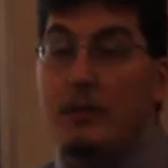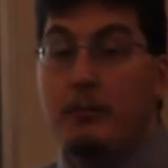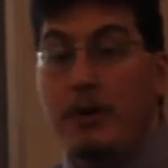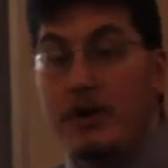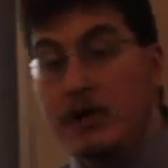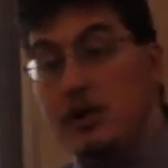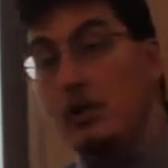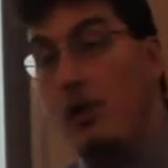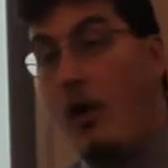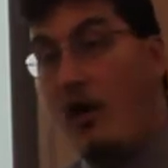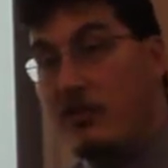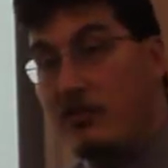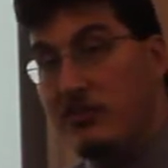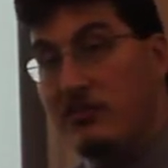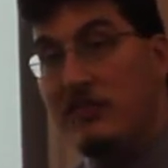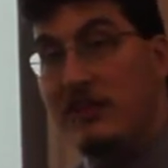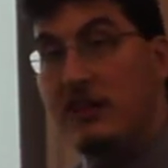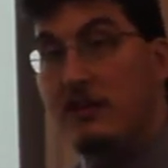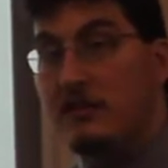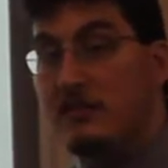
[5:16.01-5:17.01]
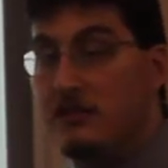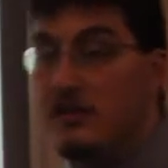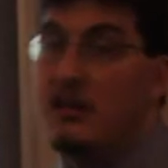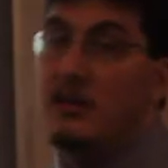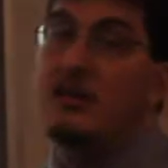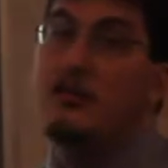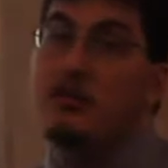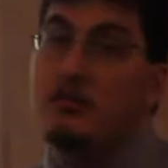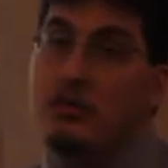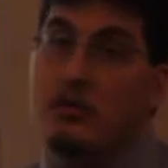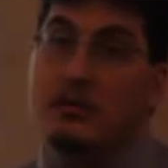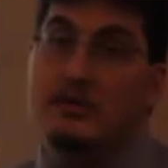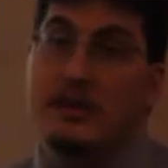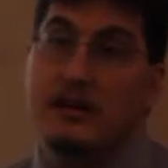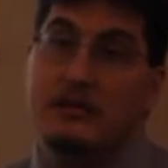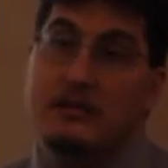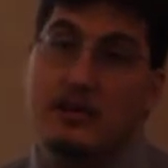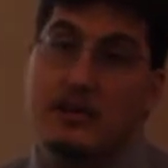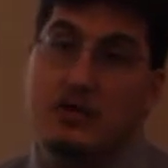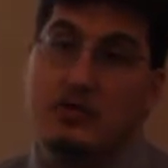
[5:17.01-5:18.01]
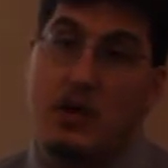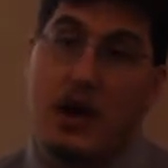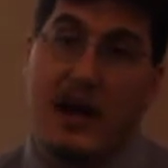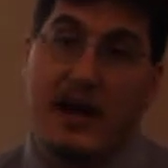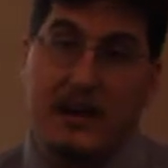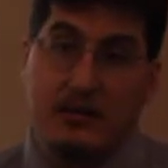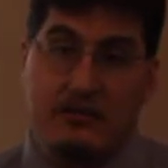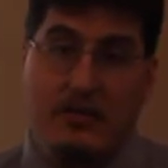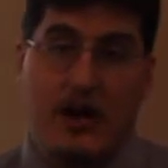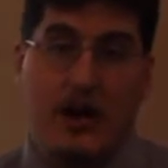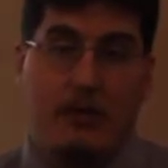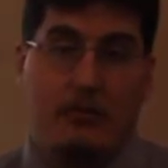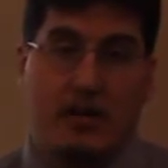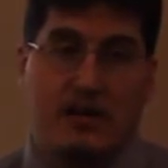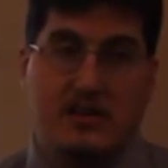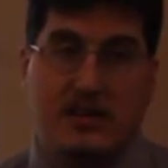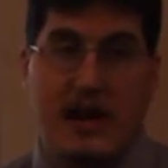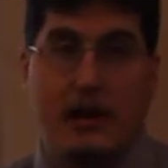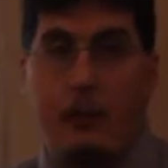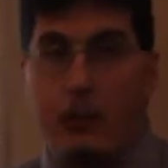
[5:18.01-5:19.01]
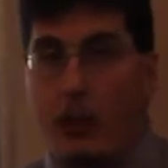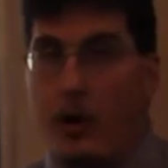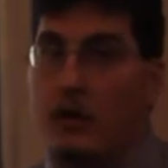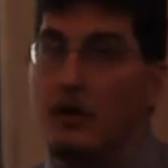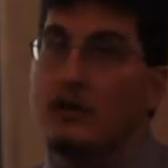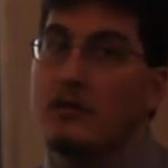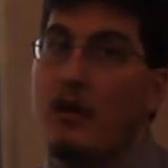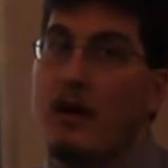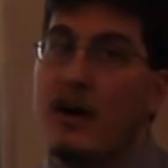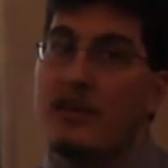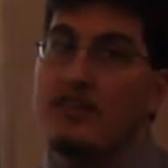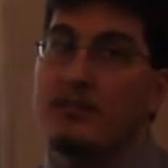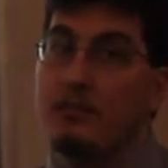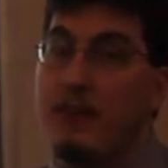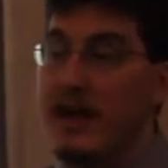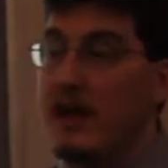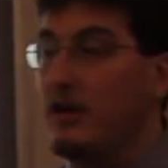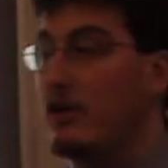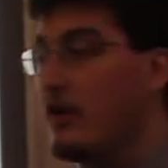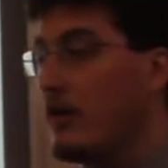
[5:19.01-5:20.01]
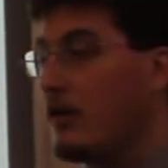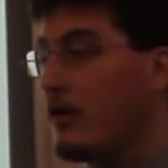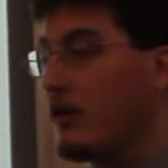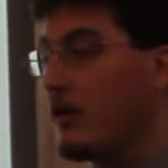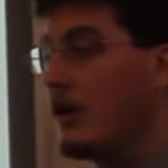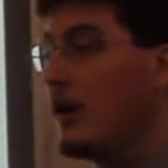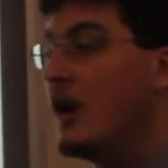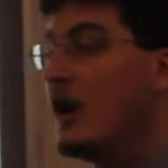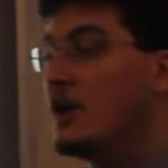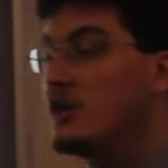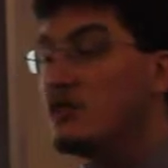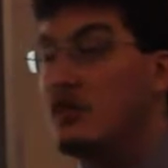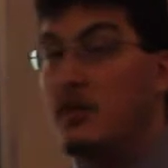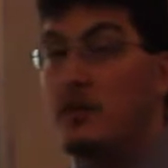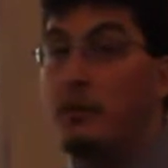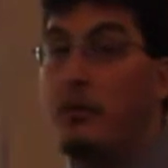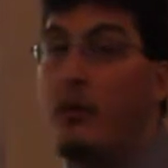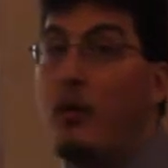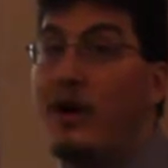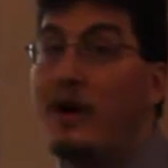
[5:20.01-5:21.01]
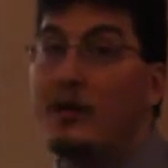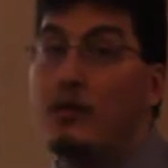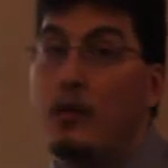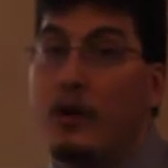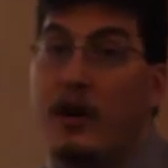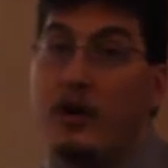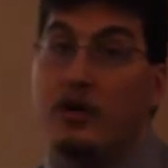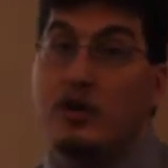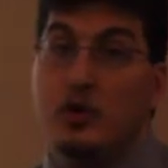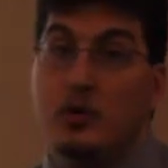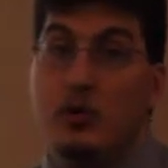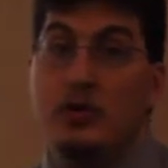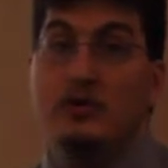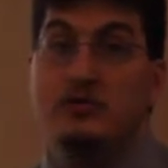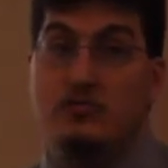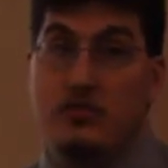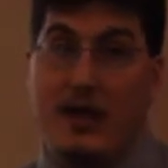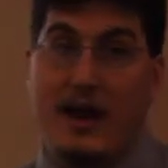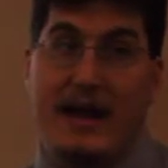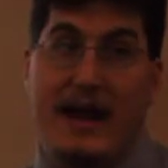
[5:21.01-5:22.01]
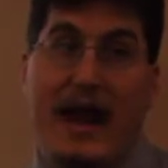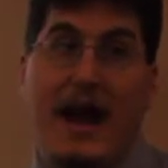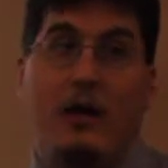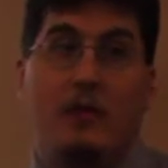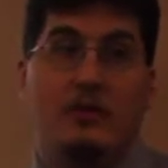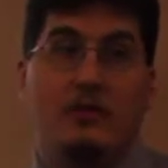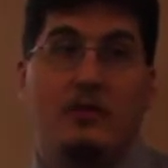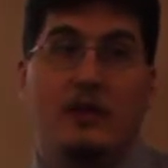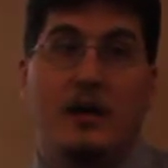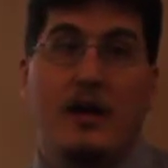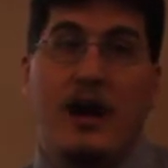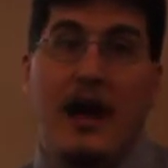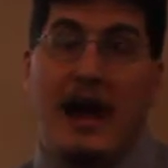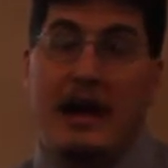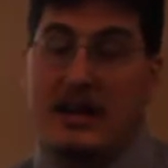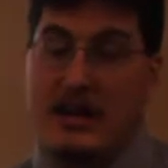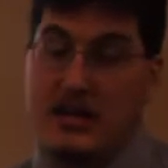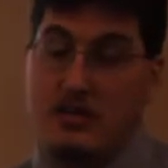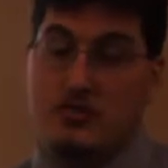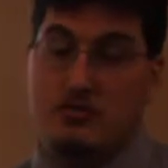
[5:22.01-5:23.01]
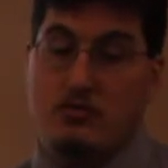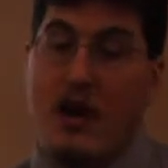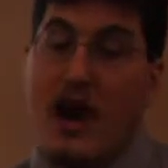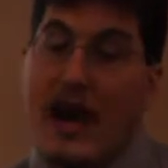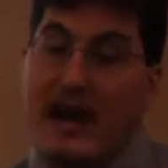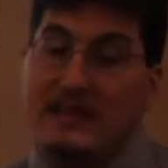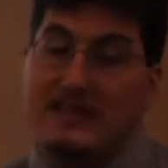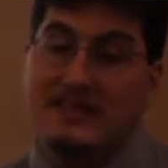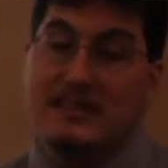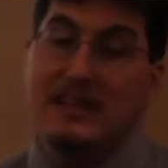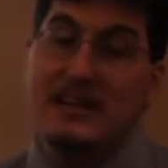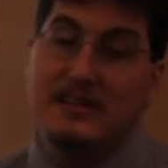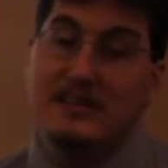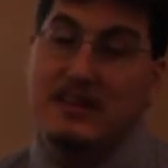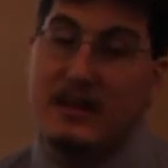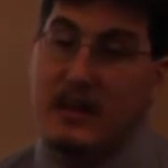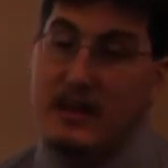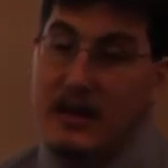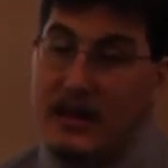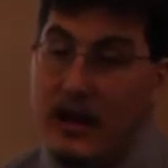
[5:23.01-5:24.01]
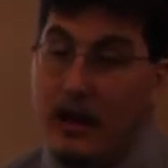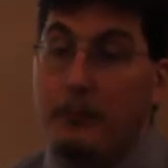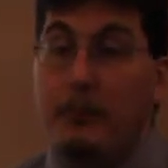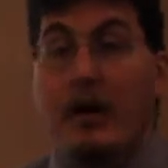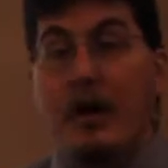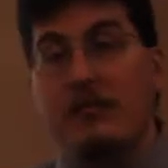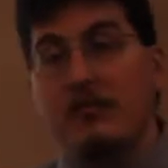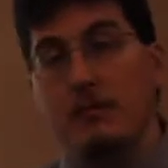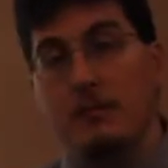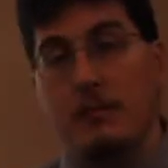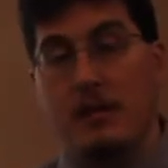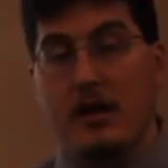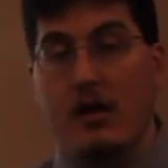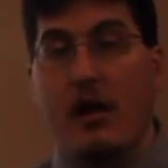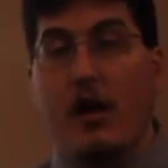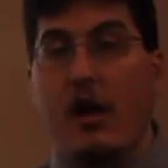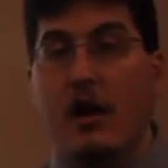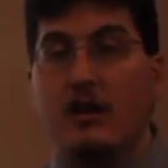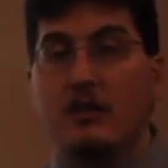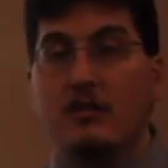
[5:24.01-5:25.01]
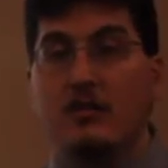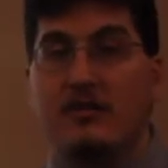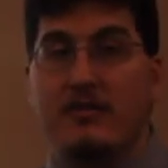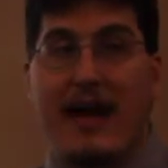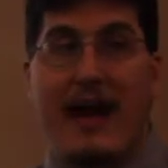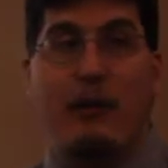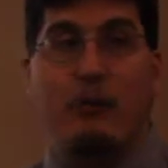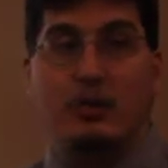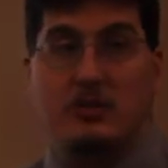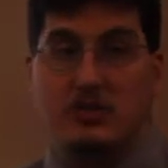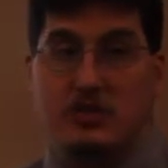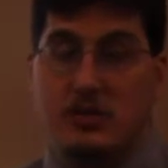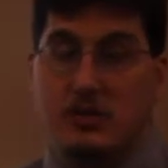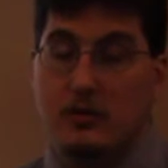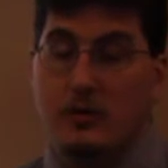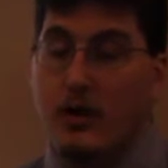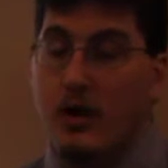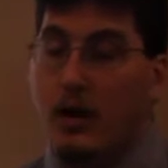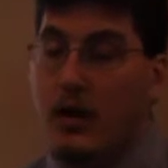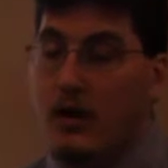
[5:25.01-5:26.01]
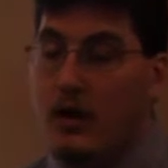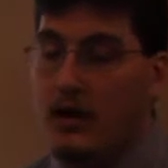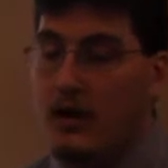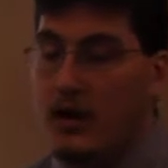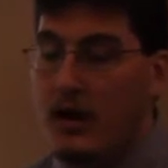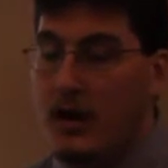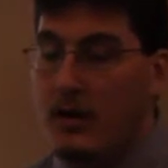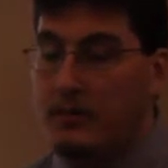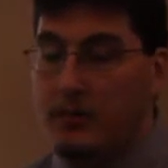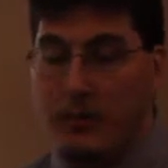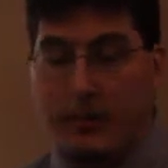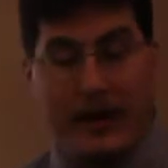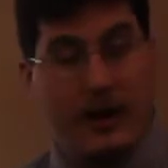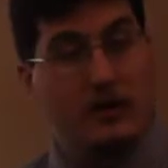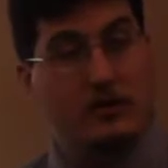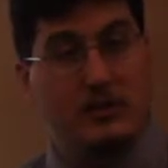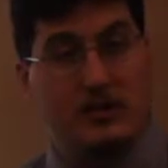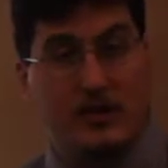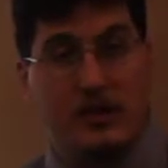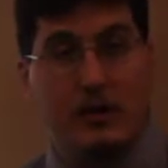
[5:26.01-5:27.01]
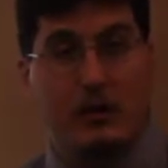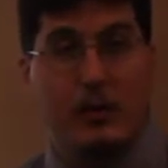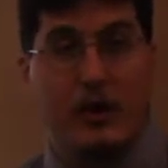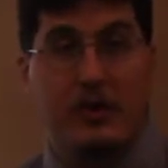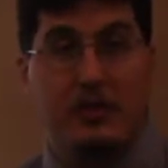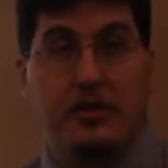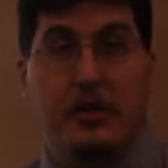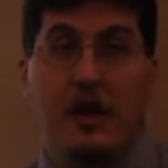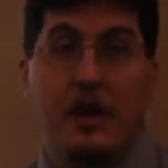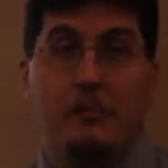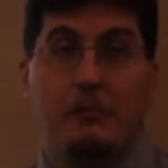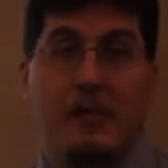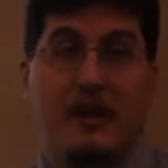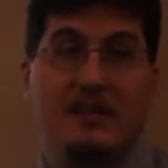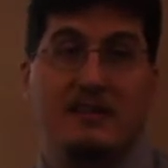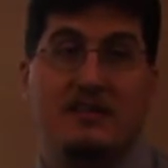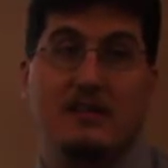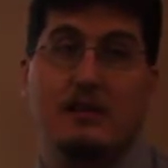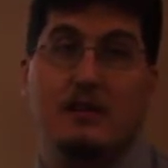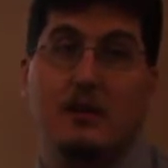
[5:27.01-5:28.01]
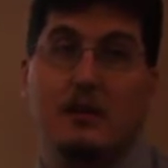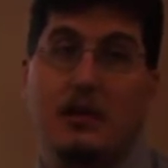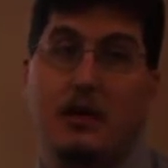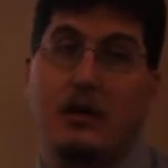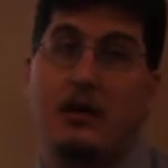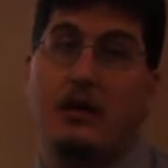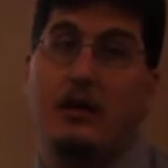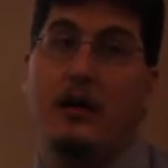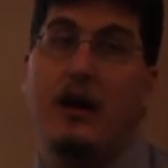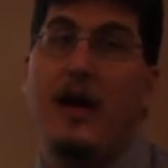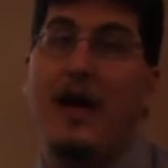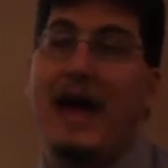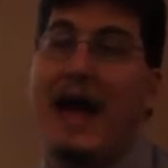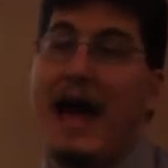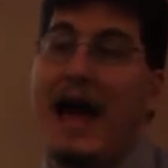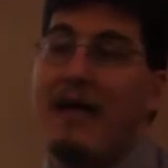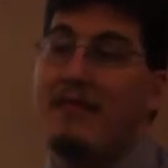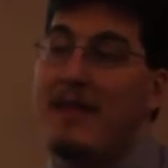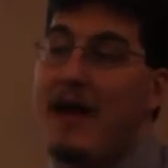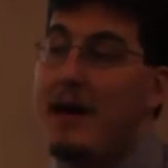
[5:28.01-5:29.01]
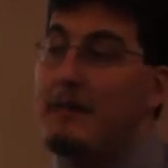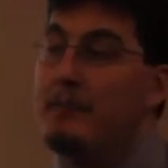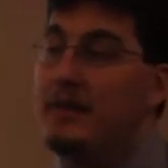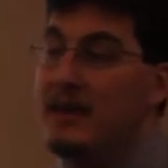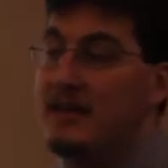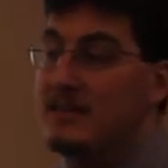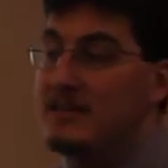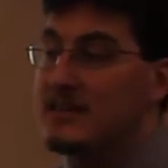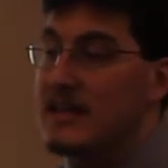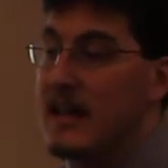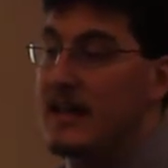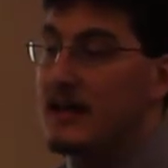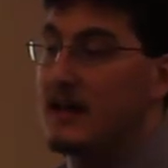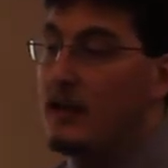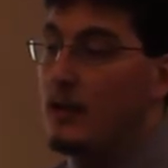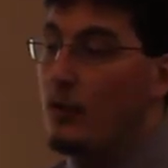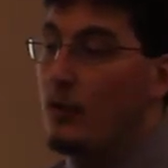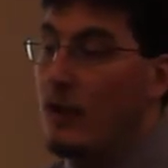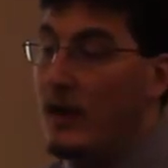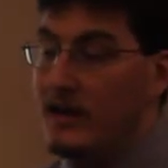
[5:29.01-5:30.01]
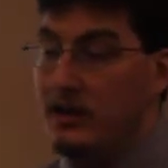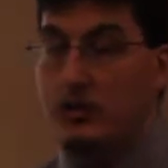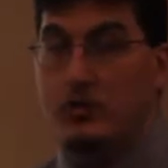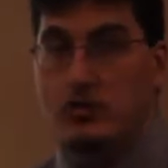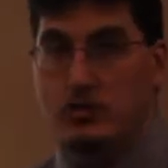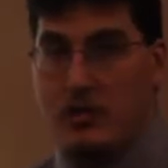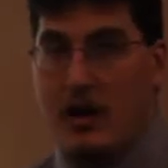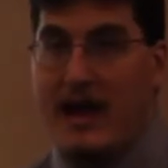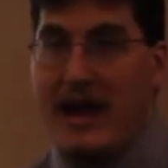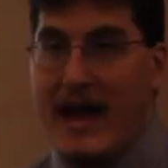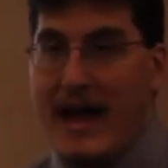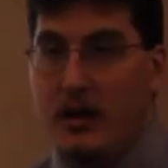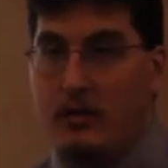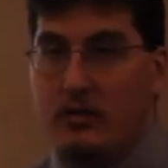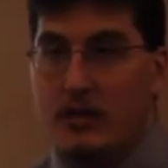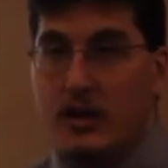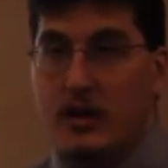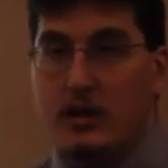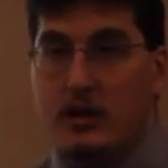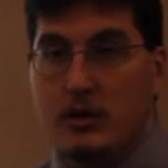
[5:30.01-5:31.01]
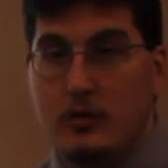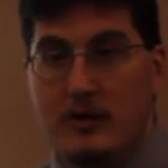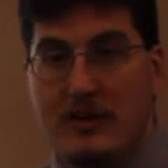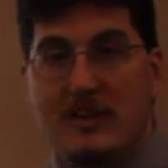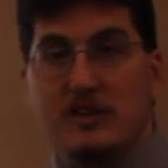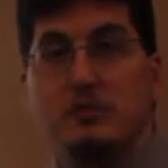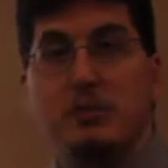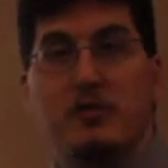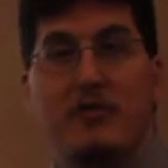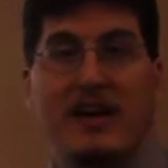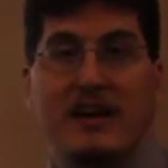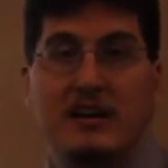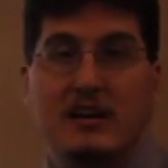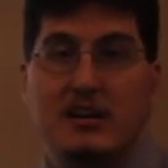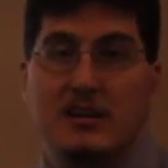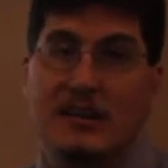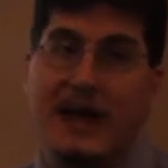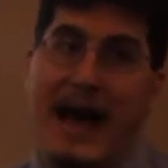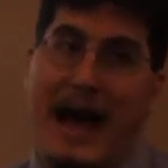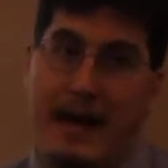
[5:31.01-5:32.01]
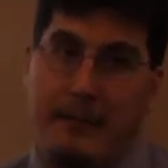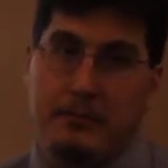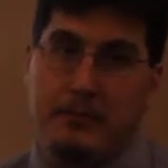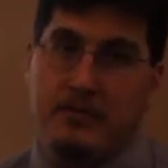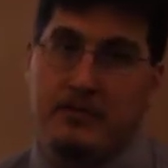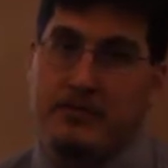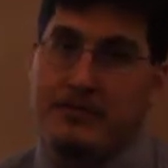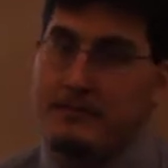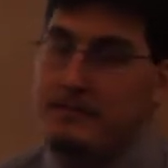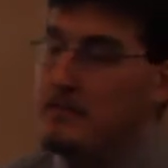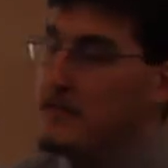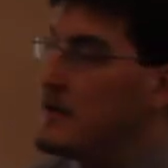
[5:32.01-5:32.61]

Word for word: but you are still in an extraordinarily dry environment, and water loss may occur to the point where you will dry out, and a dry season above and beyond that which you are uh, prepared to deal with may still occur, and that means that when you dry out, you need to prevent collapse.